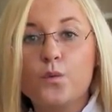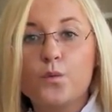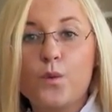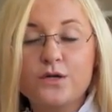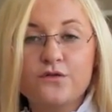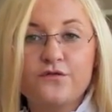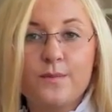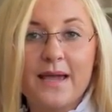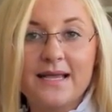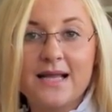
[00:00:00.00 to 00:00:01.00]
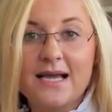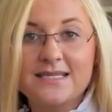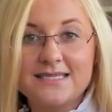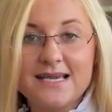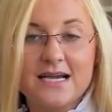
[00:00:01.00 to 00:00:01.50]
One of the main
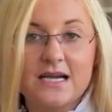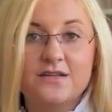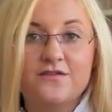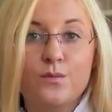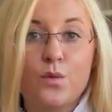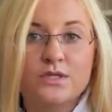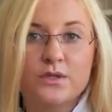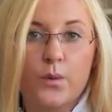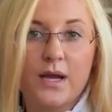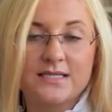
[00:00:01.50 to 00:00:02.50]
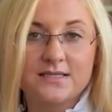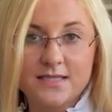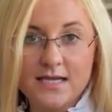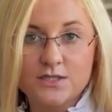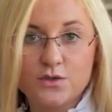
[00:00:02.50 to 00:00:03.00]
idea and the most awaited
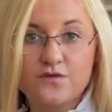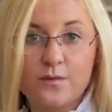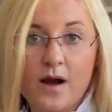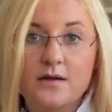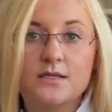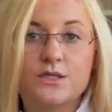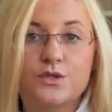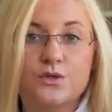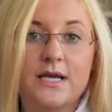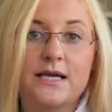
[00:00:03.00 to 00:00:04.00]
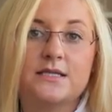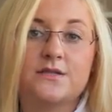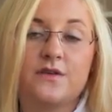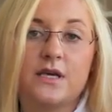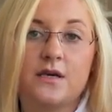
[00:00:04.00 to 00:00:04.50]
data on the market today is
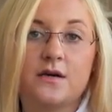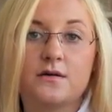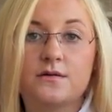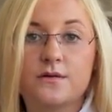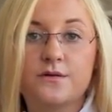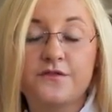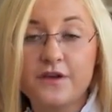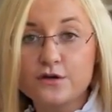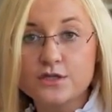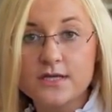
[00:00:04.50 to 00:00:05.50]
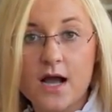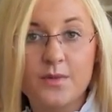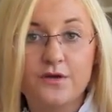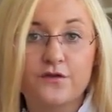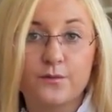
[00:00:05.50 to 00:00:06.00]
the figures
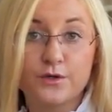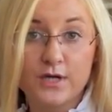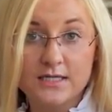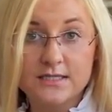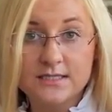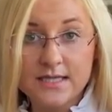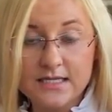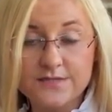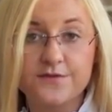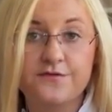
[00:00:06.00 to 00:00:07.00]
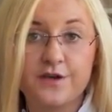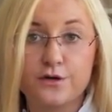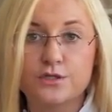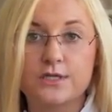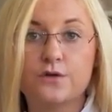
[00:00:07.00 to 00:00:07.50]
coming from United States, the
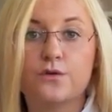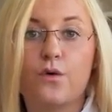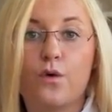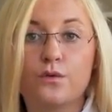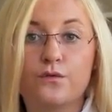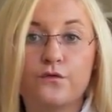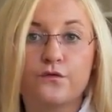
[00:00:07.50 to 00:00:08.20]
figures of